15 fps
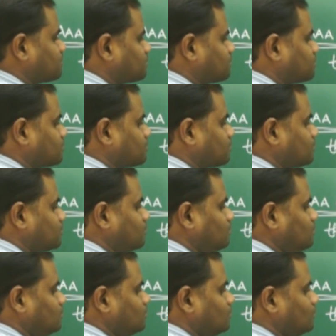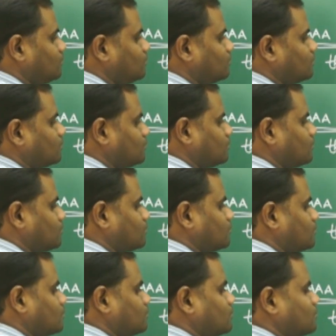
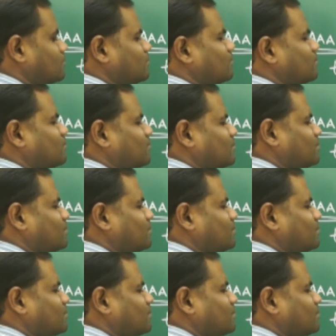No one is speaking in this clip.